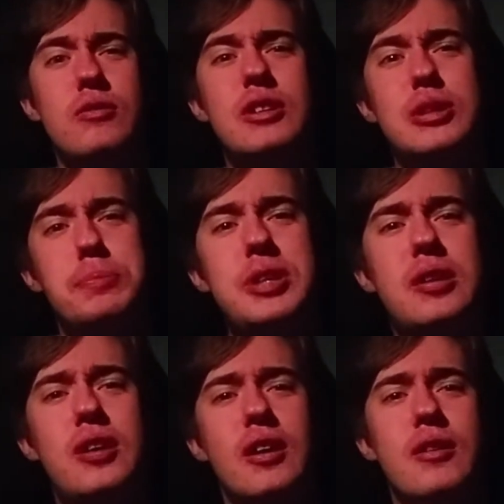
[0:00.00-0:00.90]
That's
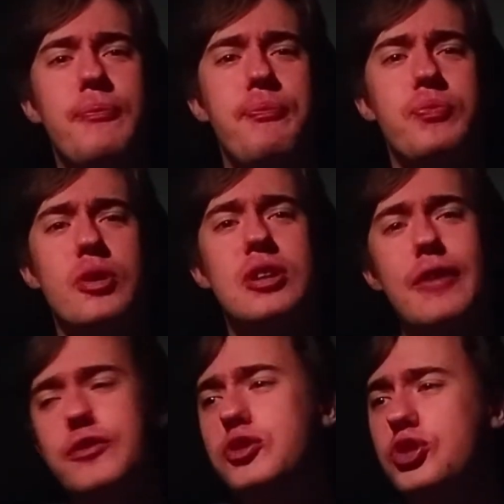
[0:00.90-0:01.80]
upsetting. I'm going to
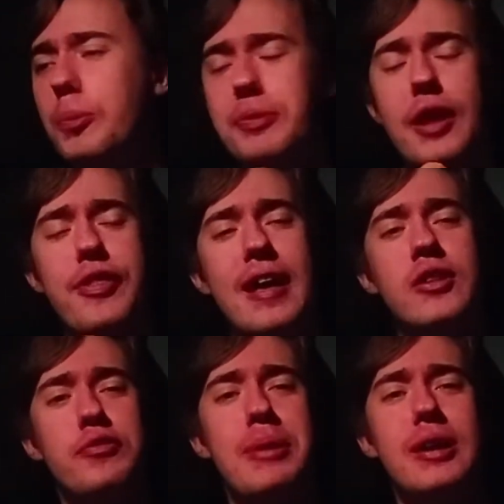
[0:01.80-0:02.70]
have to chop the other
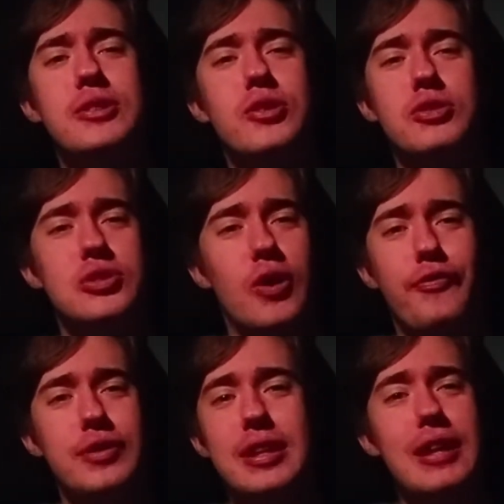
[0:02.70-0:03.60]
end of my exhaust
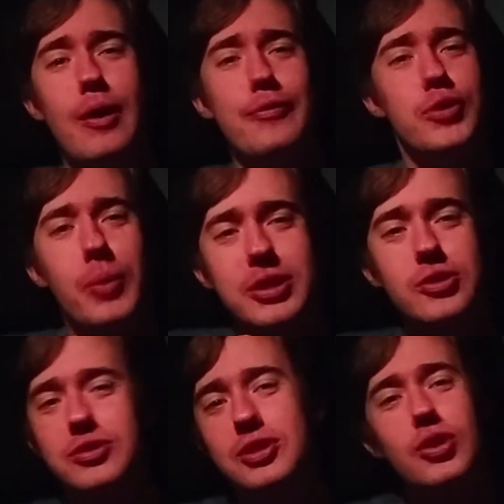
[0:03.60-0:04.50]
off, and then I'll have no
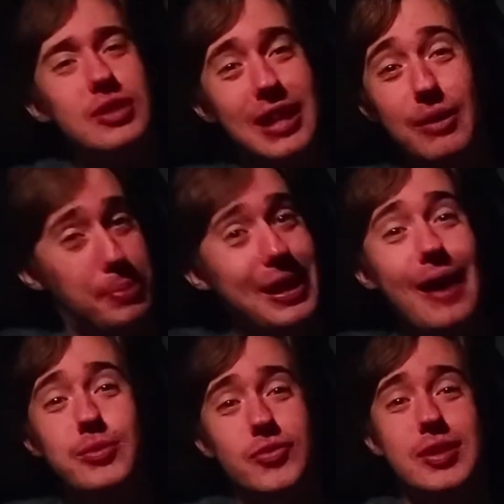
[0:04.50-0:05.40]
exhaust at all, and I'll be
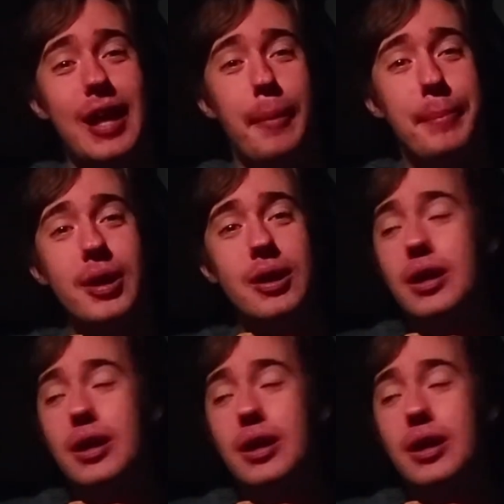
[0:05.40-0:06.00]
louder than that, but...